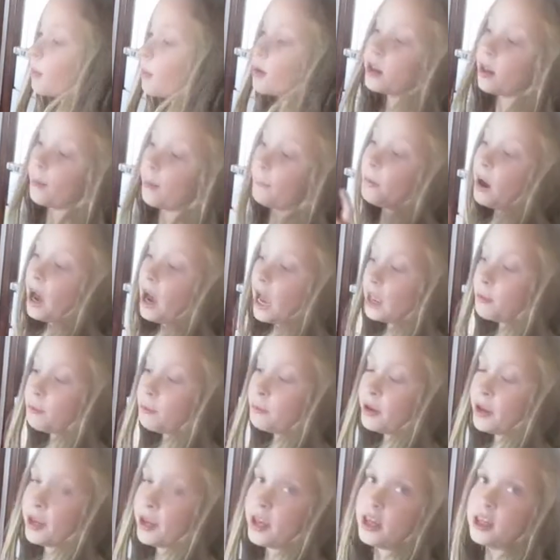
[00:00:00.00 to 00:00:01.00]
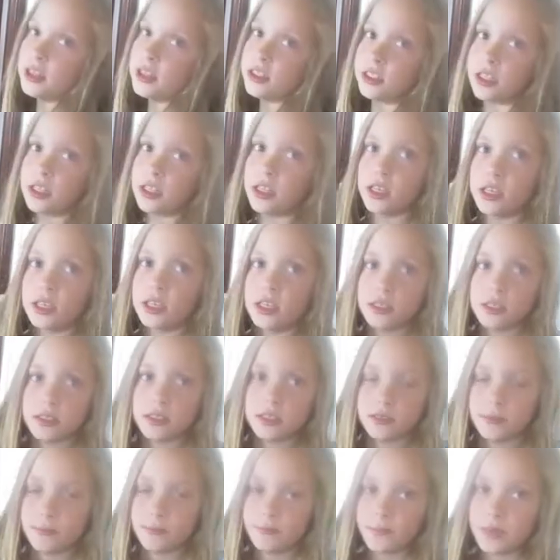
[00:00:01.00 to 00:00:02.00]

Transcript: going to pipe it into these.